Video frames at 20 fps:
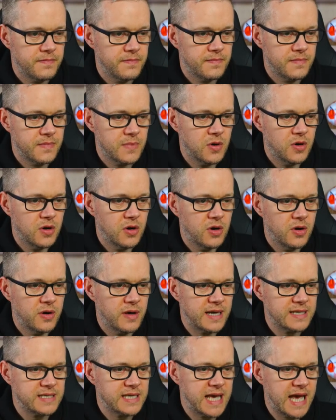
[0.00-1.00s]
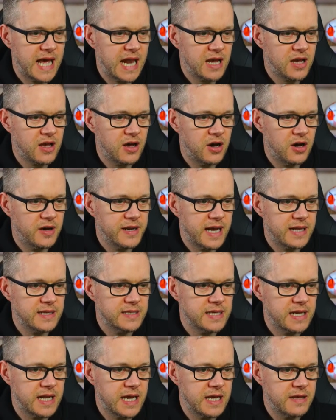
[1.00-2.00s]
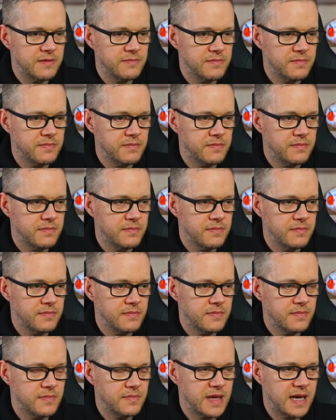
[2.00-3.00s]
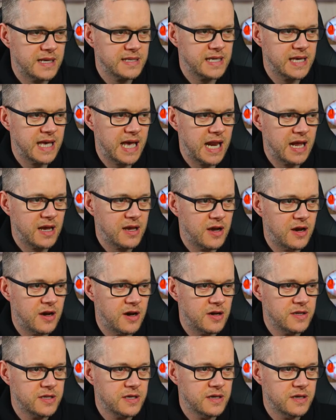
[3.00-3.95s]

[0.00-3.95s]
Oh, that's a yellow card, Antony. That's a yellow card.